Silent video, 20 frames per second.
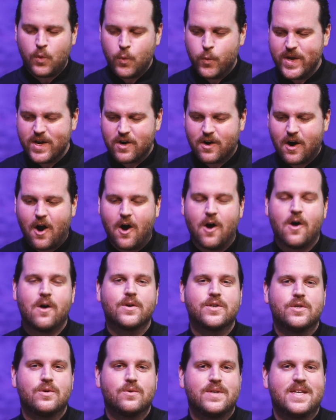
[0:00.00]
we are all
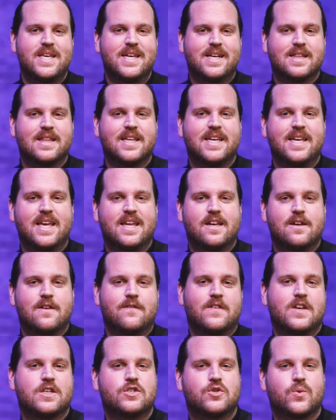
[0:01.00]
uniquely
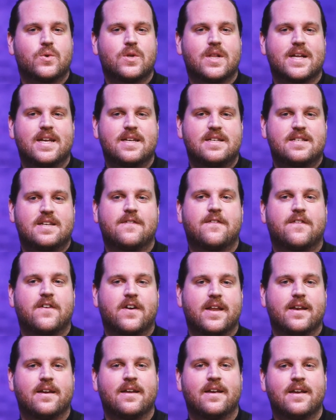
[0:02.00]
individual and
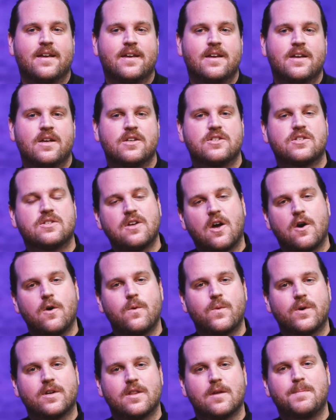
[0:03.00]
different, so
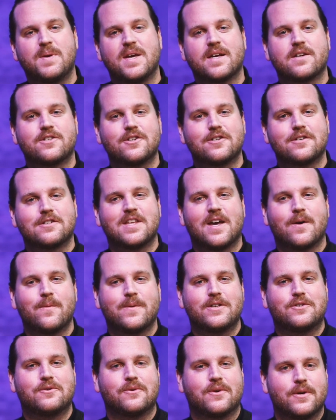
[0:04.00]
were the pictures that
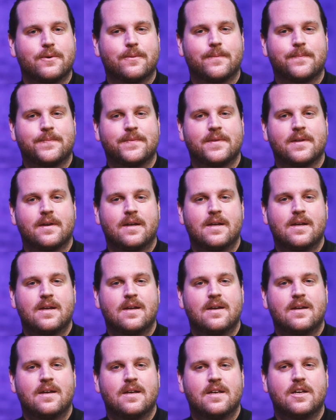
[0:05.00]
we drew.
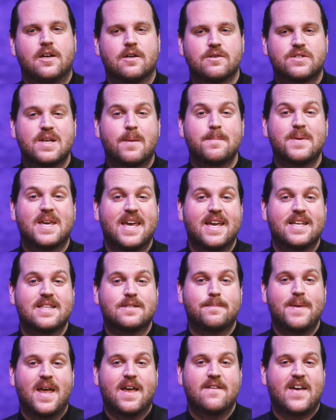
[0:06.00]
You know, some
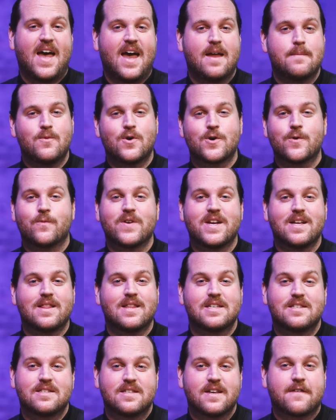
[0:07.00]
kids may have had more
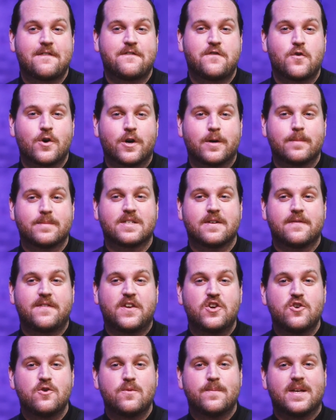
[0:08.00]
realistic forms of
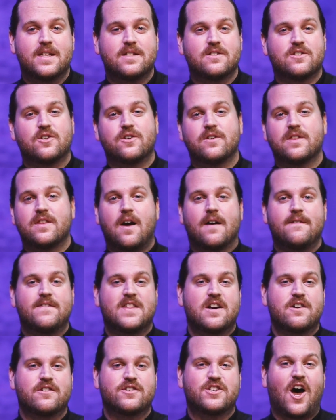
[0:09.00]
humans or of
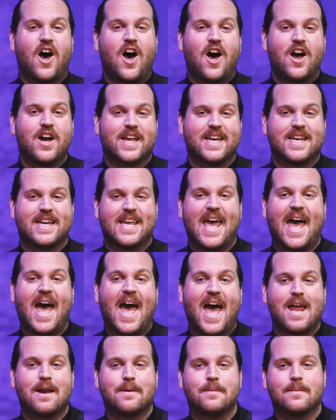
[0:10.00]
their dog and
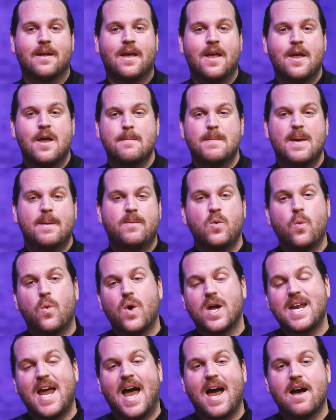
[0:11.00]
cat, and maybe
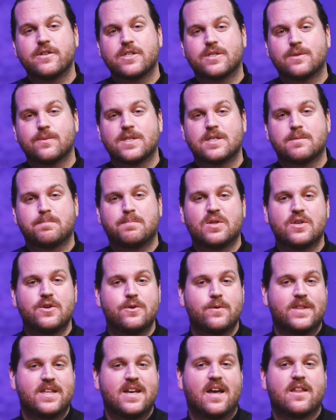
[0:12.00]
one house was
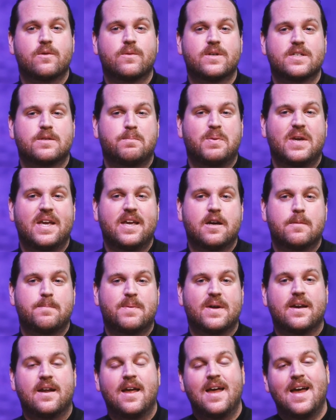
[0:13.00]
blue and the other was pink,
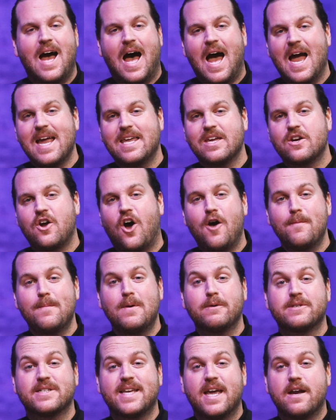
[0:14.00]
but I can
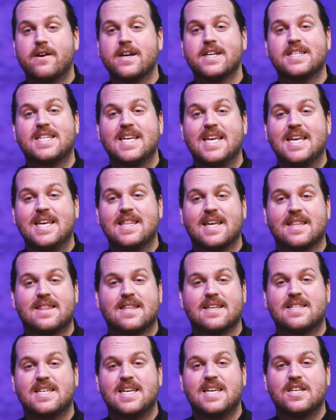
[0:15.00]
almost guarantee that
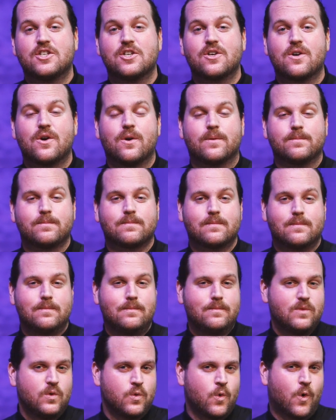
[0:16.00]
the teacher
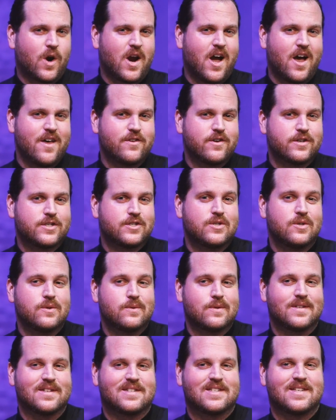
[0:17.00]
or other
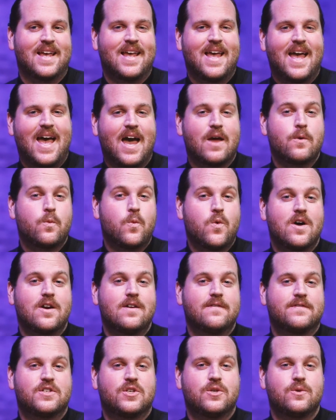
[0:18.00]
students had one
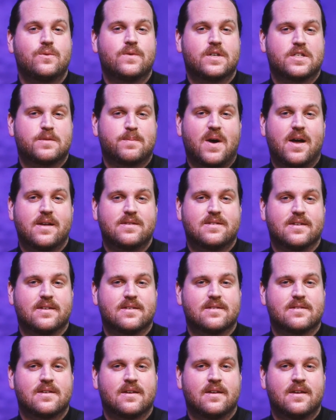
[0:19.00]
of two
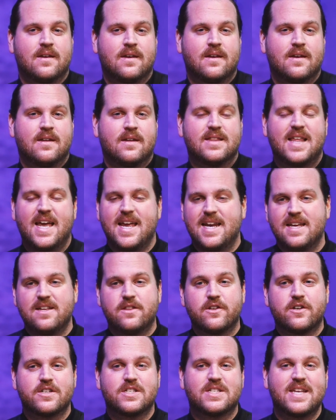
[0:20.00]
responses. They'd
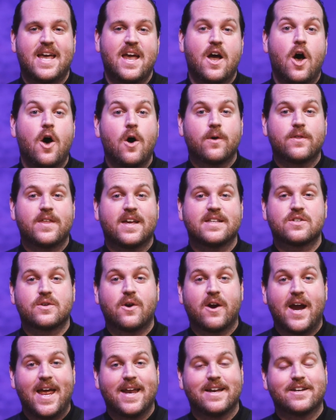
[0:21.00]
either say, oh, that's
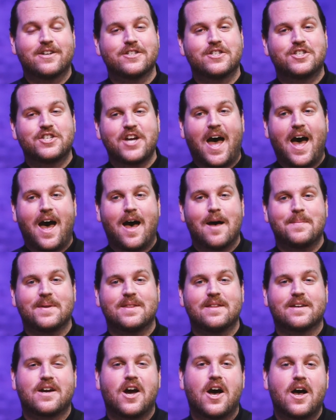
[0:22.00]
great, good job,
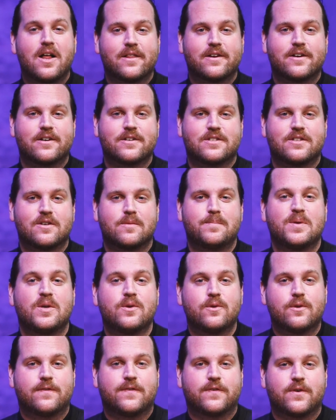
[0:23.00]
and the colors, they're
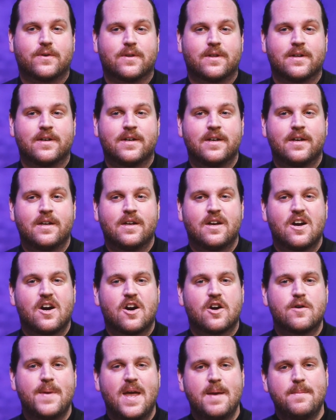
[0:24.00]
beautiful.
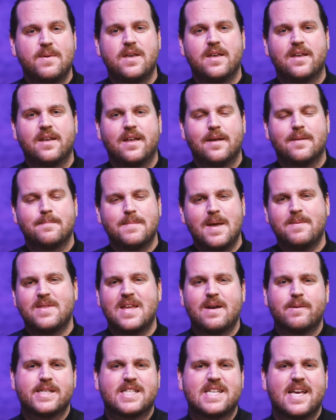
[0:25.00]
Or maybe
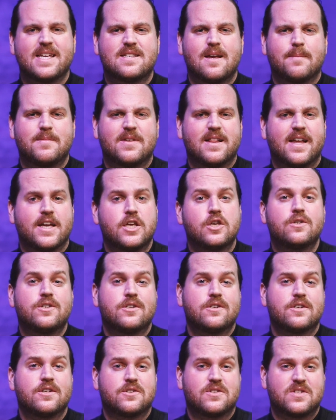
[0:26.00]
they would say something like, you
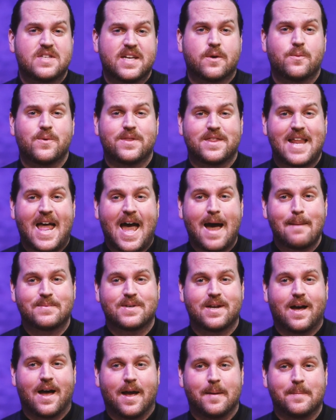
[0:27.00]
should just stick with nap
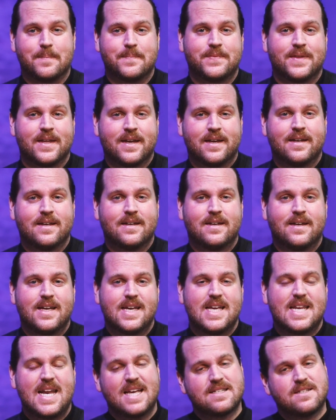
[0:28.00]
time.
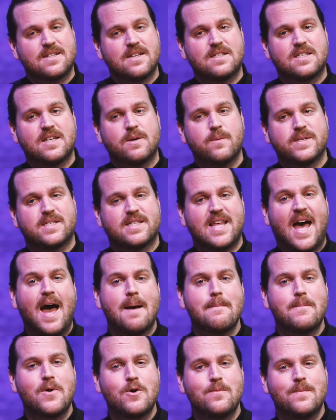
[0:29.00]
In essence, it was
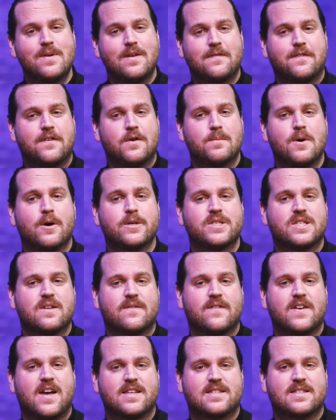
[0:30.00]
that moment for most
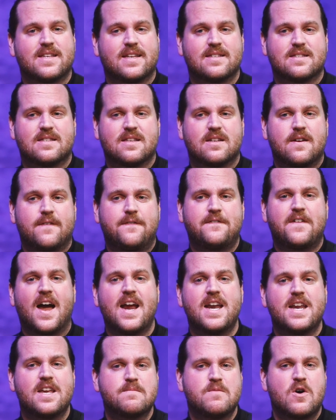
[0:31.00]
of us as the
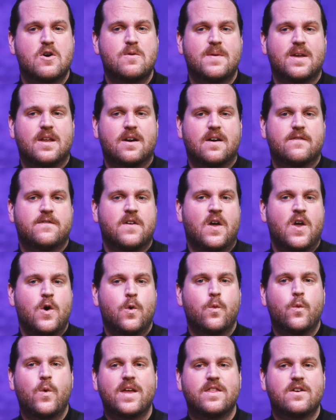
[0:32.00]
defining moment of
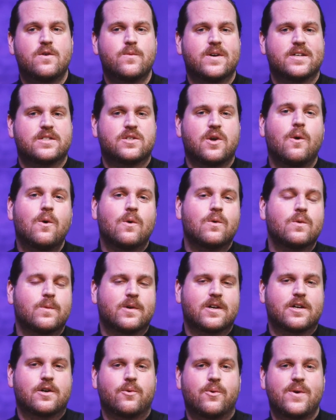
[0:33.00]
whether we're told
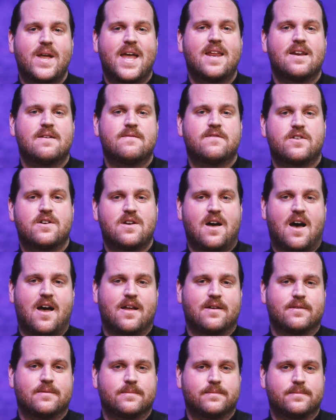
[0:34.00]
we're creative or
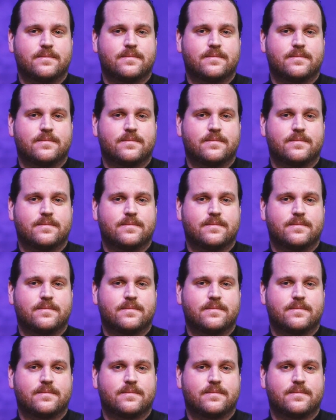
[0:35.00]
not.